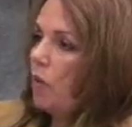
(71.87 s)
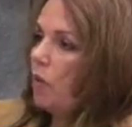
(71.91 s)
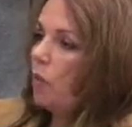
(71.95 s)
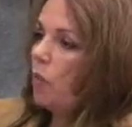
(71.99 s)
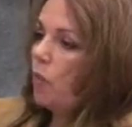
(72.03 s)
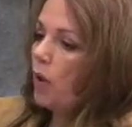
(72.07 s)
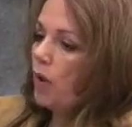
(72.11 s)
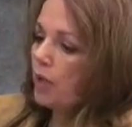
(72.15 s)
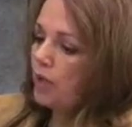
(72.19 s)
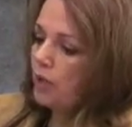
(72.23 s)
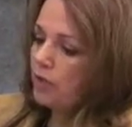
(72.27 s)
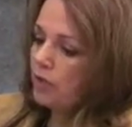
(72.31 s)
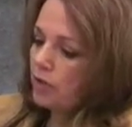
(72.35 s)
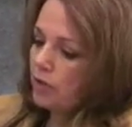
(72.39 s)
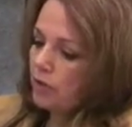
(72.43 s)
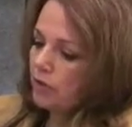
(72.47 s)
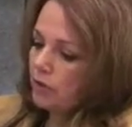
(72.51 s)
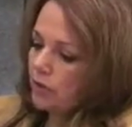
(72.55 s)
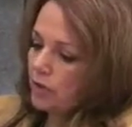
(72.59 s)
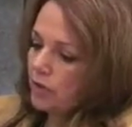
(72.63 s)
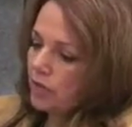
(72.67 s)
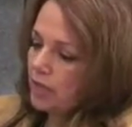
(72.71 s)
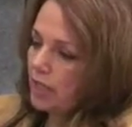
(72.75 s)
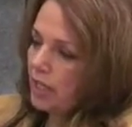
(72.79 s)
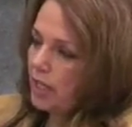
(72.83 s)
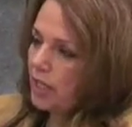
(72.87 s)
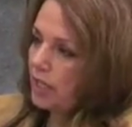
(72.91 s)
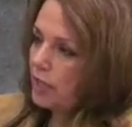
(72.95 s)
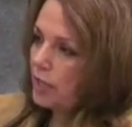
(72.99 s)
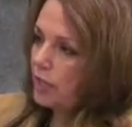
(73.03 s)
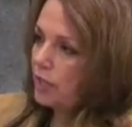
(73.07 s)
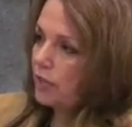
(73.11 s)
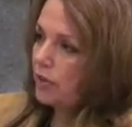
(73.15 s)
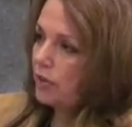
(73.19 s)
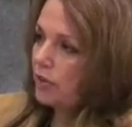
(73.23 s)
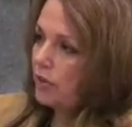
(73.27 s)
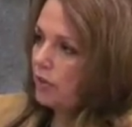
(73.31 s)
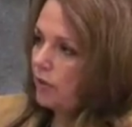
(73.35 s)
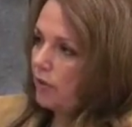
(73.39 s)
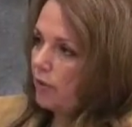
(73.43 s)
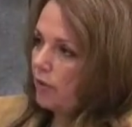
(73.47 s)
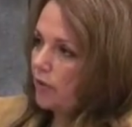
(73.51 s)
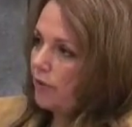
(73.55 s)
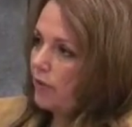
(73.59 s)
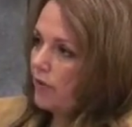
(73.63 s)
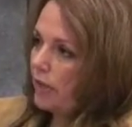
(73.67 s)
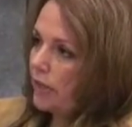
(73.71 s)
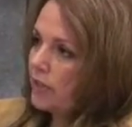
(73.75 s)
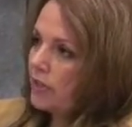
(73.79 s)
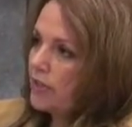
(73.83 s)
What is your stages or
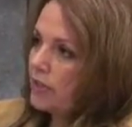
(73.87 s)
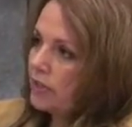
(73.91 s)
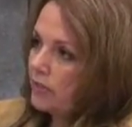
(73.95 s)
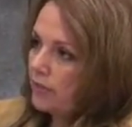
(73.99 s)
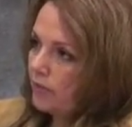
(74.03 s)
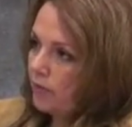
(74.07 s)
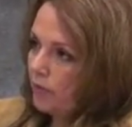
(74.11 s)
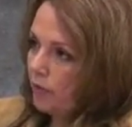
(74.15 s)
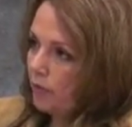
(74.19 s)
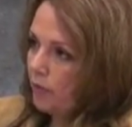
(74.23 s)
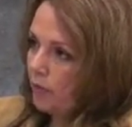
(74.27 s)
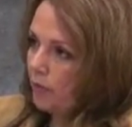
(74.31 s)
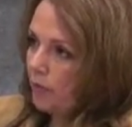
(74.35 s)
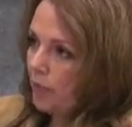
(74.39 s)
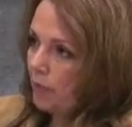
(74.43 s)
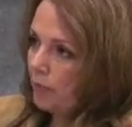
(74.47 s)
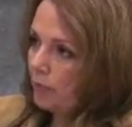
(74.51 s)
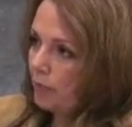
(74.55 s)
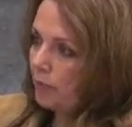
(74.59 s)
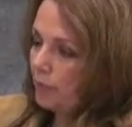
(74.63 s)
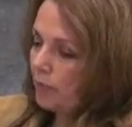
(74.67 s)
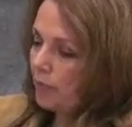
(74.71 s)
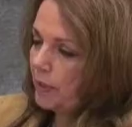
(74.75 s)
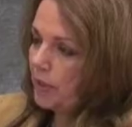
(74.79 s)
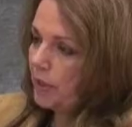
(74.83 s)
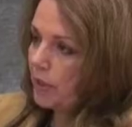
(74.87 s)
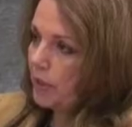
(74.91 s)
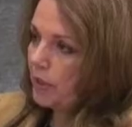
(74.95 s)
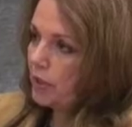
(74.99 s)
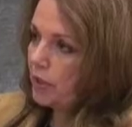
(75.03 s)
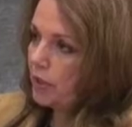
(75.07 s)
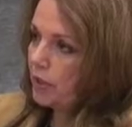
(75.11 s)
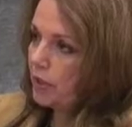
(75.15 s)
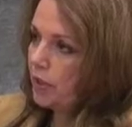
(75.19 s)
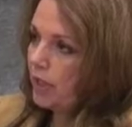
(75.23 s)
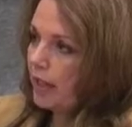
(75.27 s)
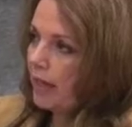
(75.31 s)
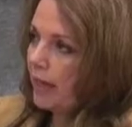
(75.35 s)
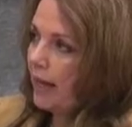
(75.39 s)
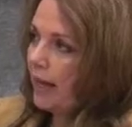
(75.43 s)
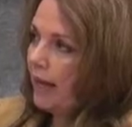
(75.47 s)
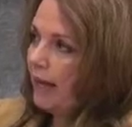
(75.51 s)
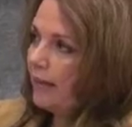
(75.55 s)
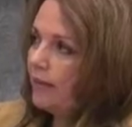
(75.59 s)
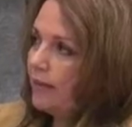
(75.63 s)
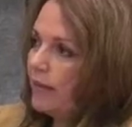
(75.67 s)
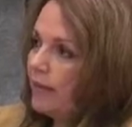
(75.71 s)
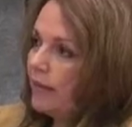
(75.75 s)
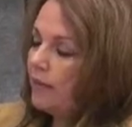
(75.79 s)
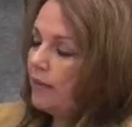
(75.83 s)
phases for implementation?
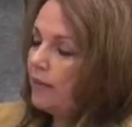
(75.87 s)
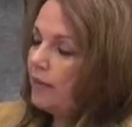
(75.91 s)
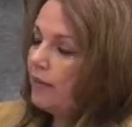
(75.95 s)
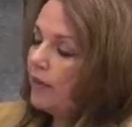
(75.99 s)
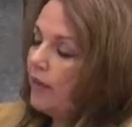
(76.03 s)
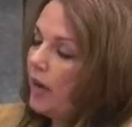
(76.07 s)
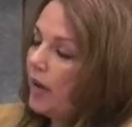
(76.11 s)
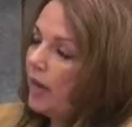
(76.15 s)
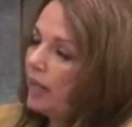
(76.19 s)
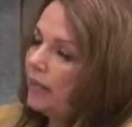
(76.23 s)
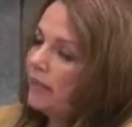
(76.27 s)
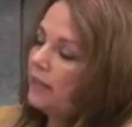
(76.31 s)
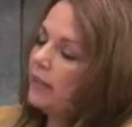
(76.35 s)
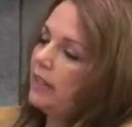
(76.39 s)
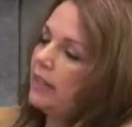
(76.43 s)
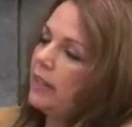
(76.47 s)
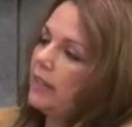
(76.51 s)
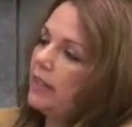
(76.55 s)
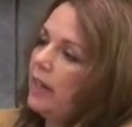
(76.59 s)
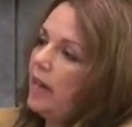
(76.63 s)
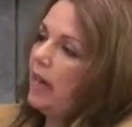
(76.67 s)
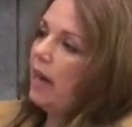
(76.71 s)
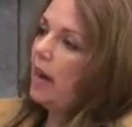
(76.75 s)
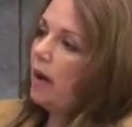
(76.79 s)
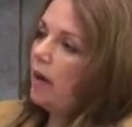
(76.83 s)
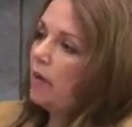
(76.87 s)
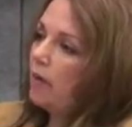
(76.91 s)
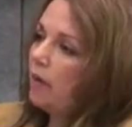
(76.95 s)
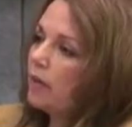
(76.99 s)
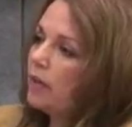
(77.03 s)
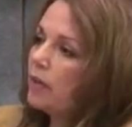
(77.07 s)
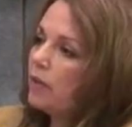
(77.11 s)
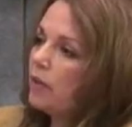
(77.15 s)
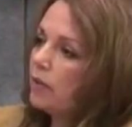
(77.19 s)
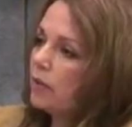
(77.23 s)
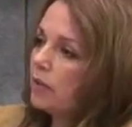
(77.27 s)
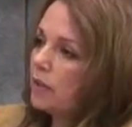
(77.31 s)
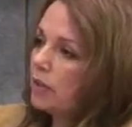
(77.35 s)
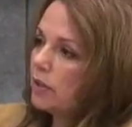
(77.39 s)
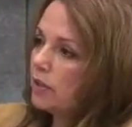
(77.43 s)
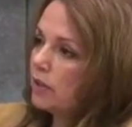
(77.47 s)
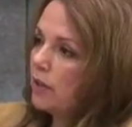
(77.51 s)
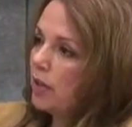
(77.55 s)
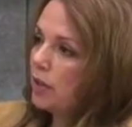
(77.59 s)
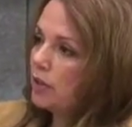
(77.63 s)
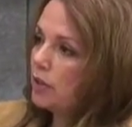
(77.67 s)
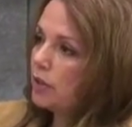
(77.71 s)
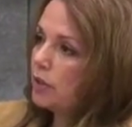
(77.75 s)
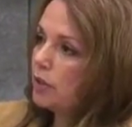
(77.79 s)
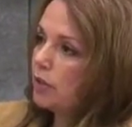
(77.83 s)
And then finally, how are you going to
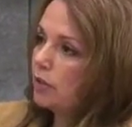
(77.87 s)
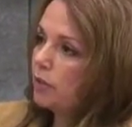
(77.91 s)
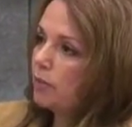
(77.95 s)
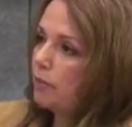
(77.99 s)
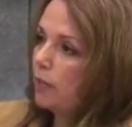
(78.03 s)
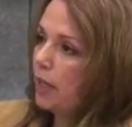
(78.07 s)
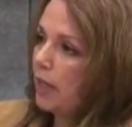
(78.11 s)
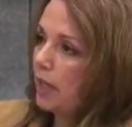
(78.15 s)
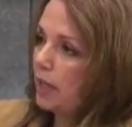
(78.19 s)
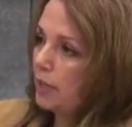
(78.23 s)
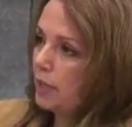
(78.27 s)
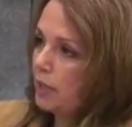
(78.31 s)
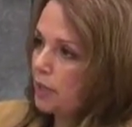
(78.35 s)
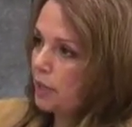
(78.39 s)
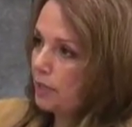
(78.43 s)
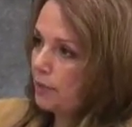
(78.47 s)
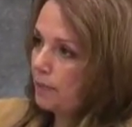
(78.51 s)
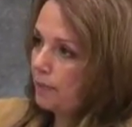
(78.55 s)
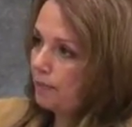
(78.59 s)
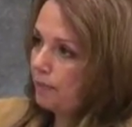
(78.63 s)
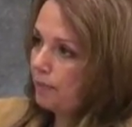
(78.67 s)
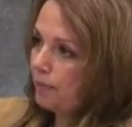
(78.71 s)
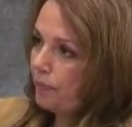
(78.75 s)
long-term manage it?